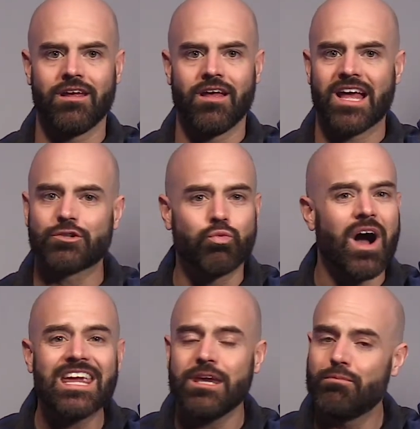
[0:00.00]
That's
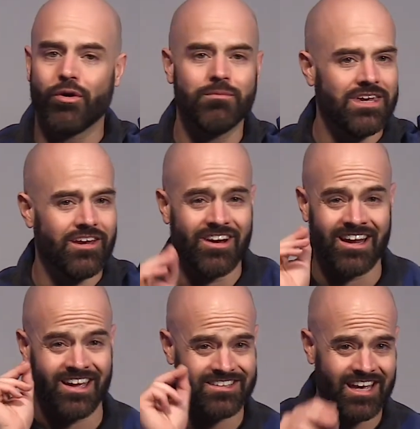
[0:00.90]
why he put me here, and
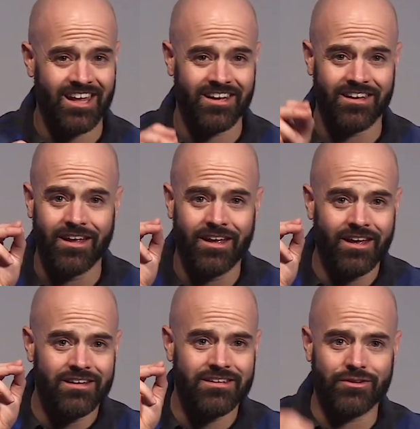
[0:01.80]
I intend
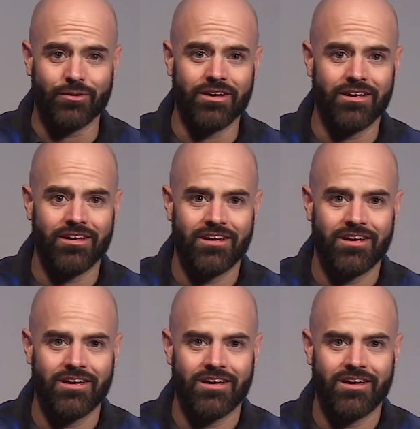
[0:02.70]
to do it.
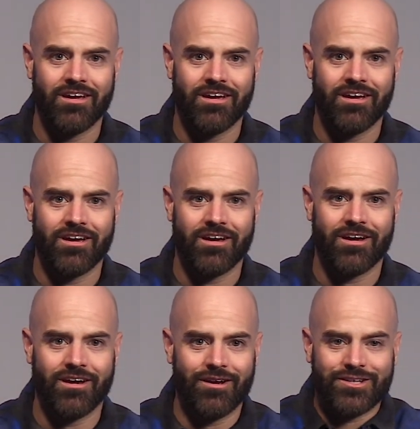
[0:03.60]

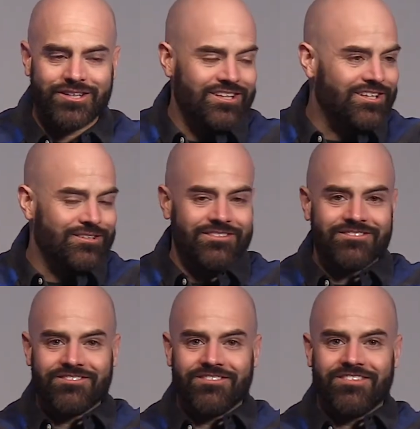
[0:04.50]
It's this
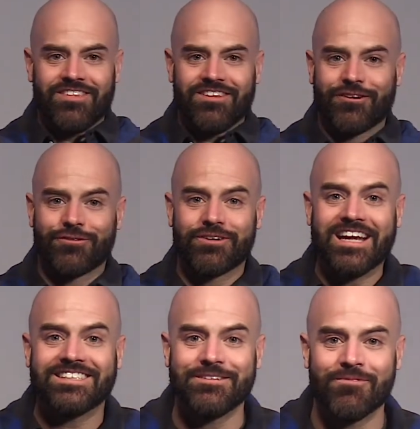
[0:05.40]

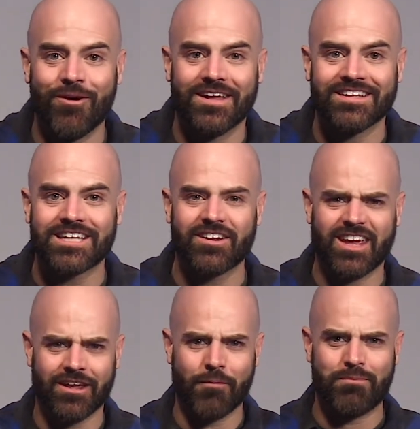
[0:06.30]
crazy moment. Instead of
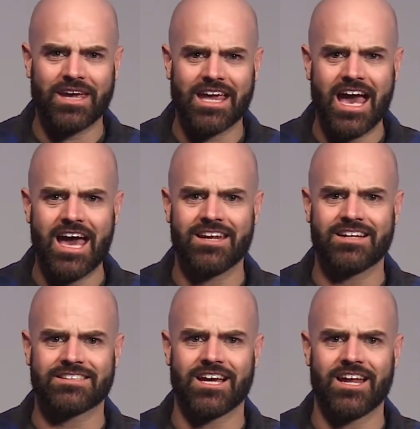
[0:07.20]
getting a big head and
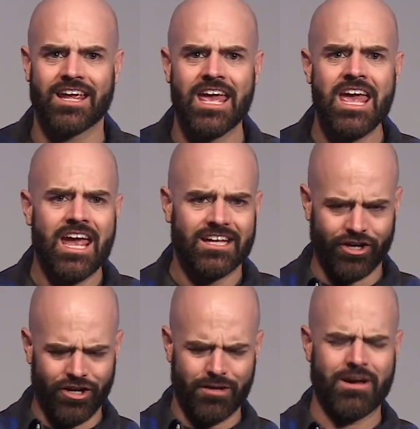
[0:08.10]
deciding it's
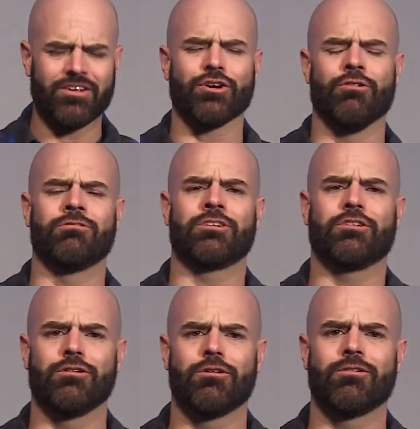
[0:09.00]
all about his own
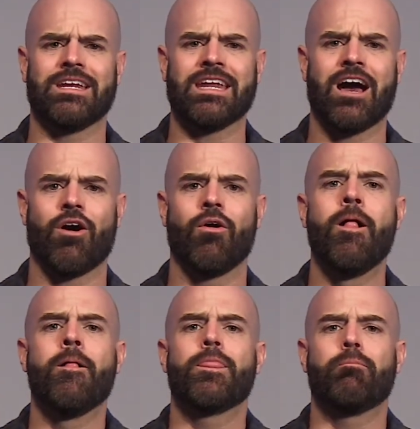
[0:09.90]
glory now,
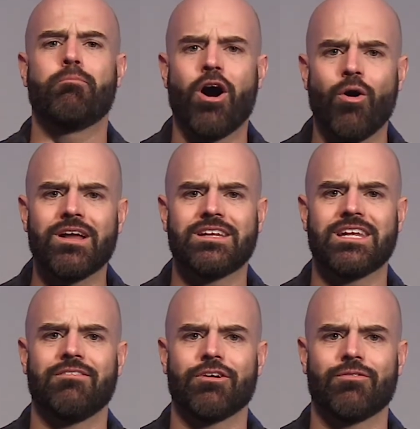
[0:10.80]
the poet
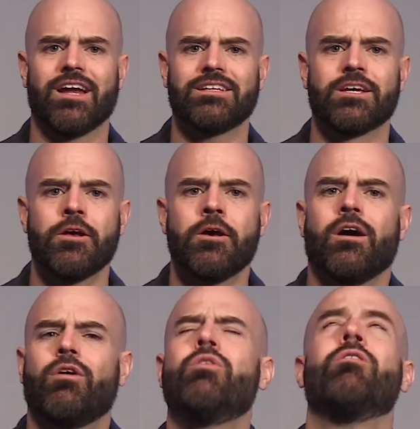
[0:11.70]
David writes,
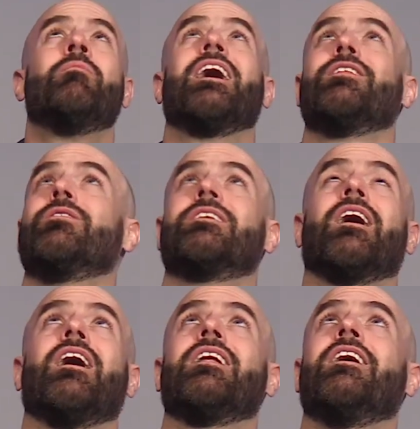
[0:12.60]
who am I, Lord
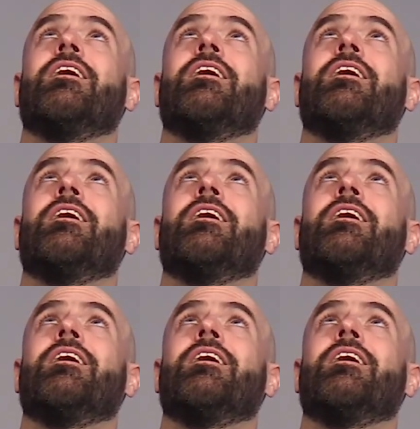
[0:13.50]
God?